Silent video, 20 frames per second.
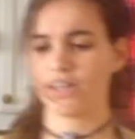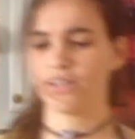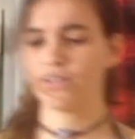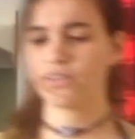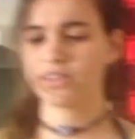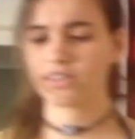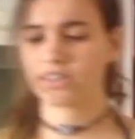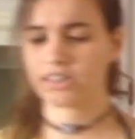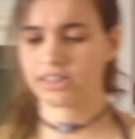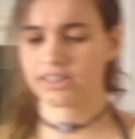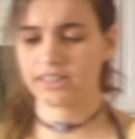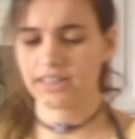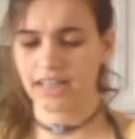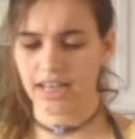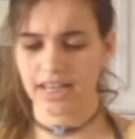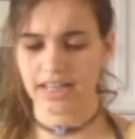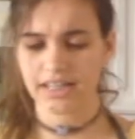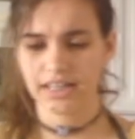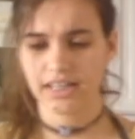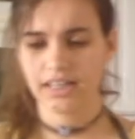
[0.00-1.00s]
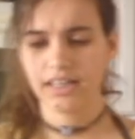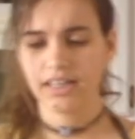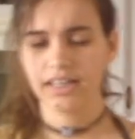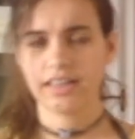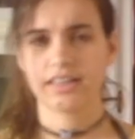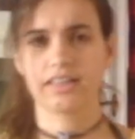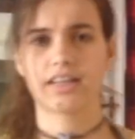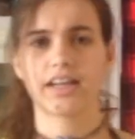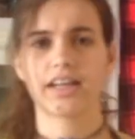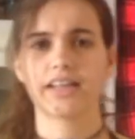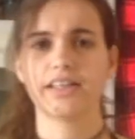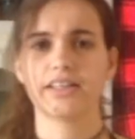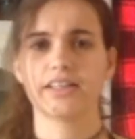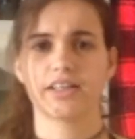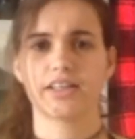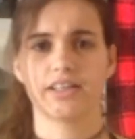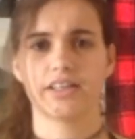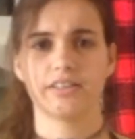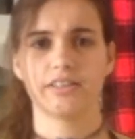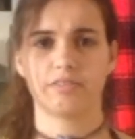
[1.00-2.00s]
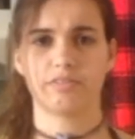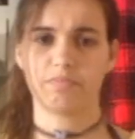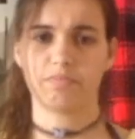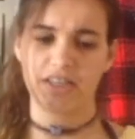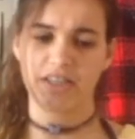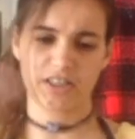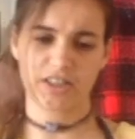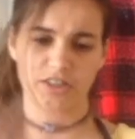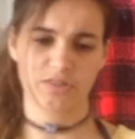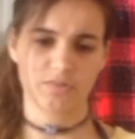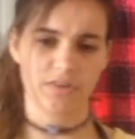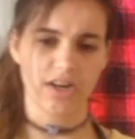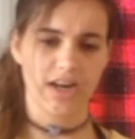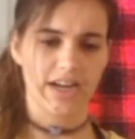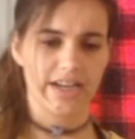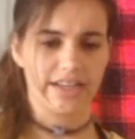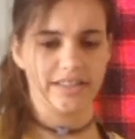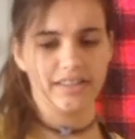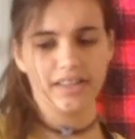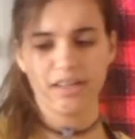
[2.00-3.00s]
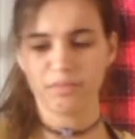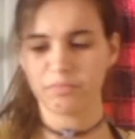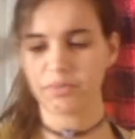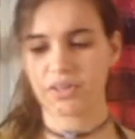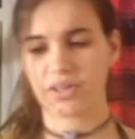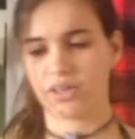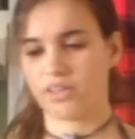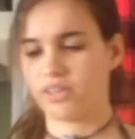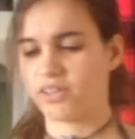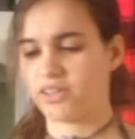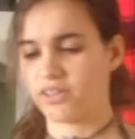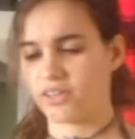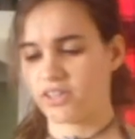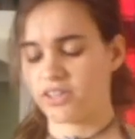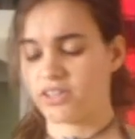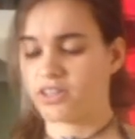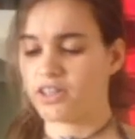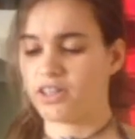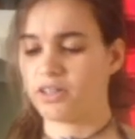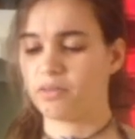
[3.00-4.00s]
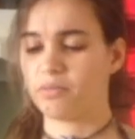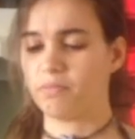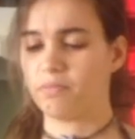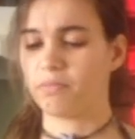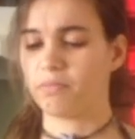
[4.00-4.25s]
what she said, that I need to make it dry and then put it on the cookie sheet,